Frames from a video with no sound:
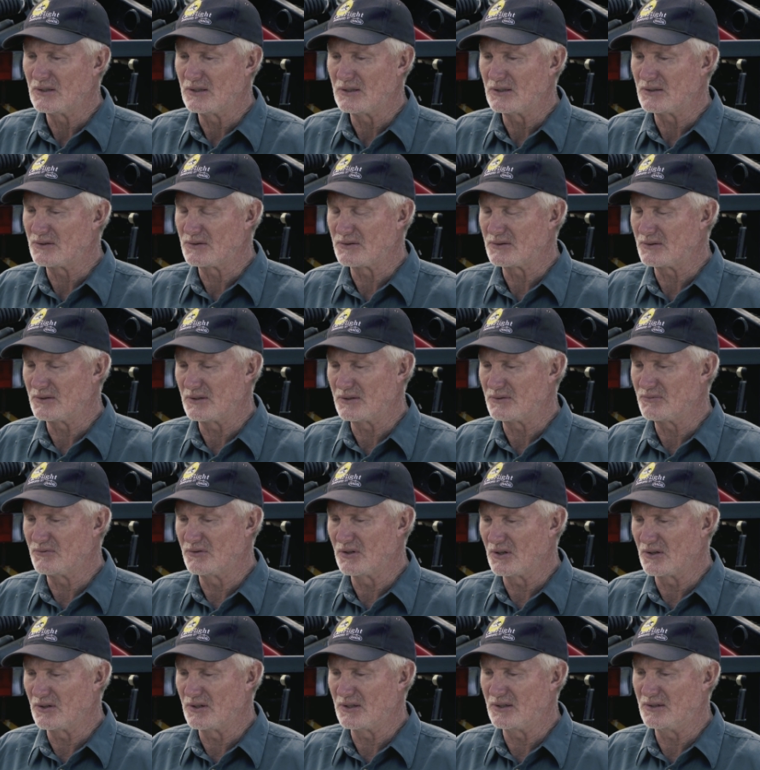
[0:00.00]
It's, it's
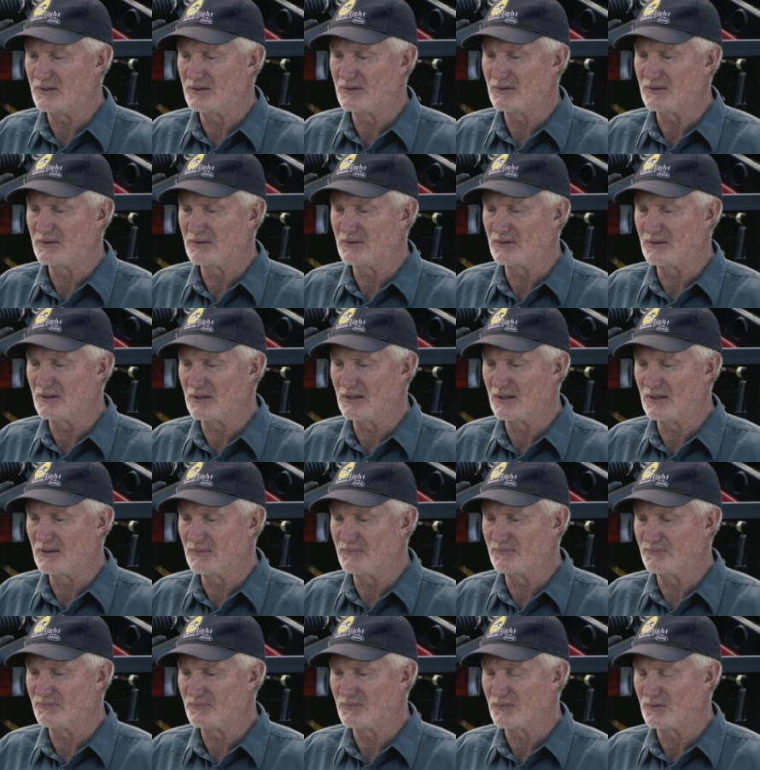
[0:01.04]
very,
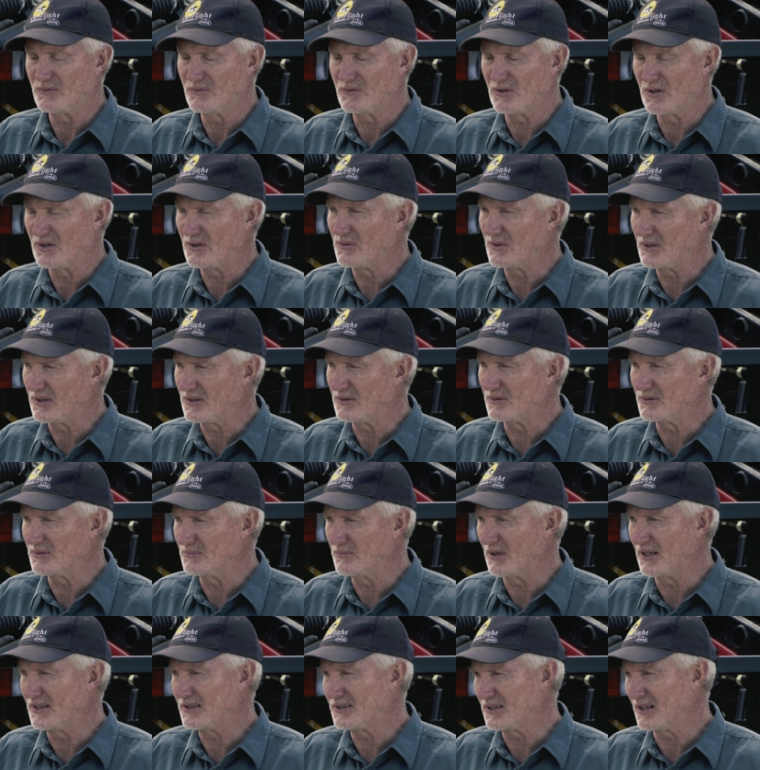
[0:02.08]
um, very critical to
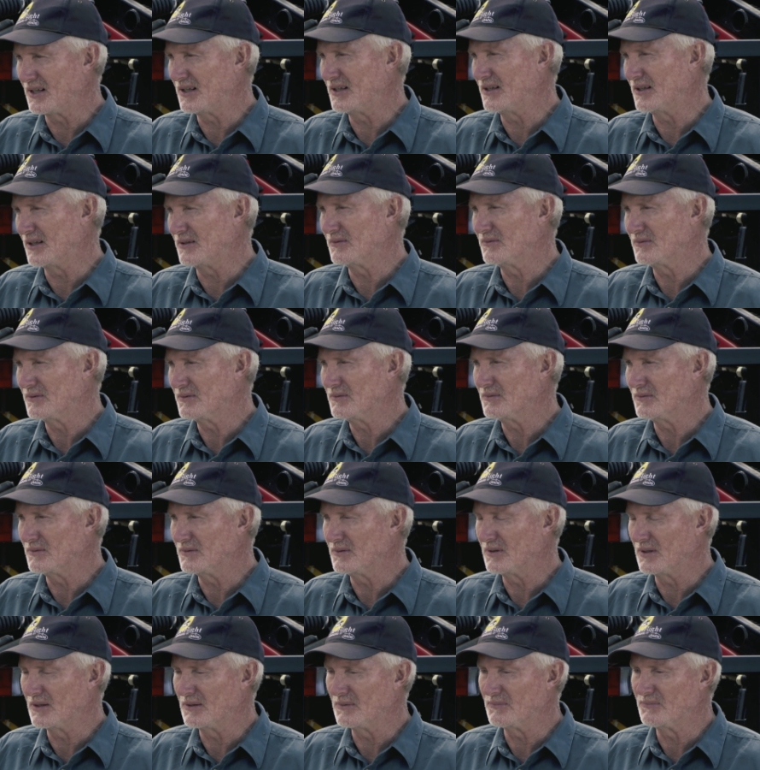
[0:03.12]
maintain that,
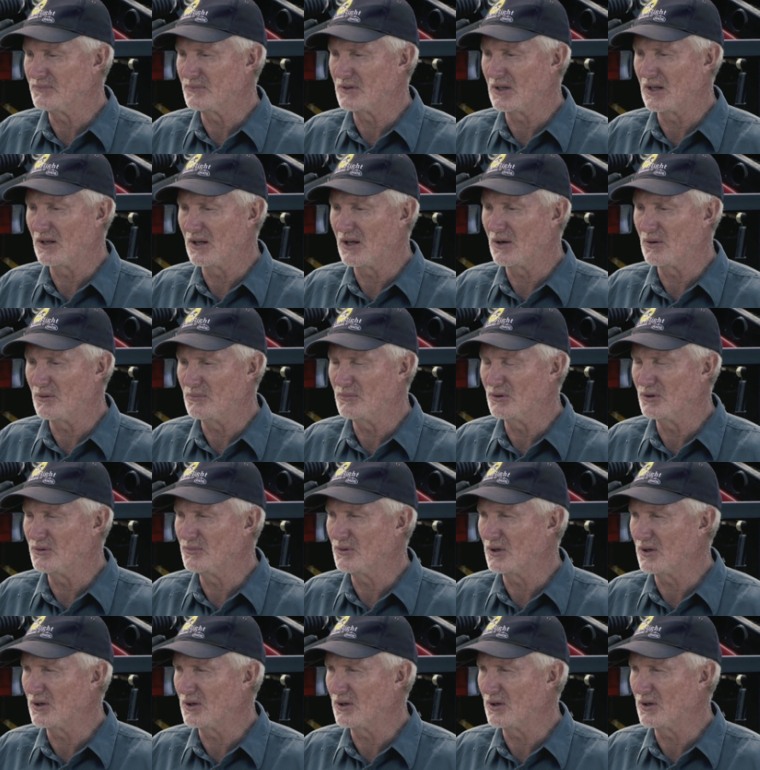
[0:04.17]
um, that lower boom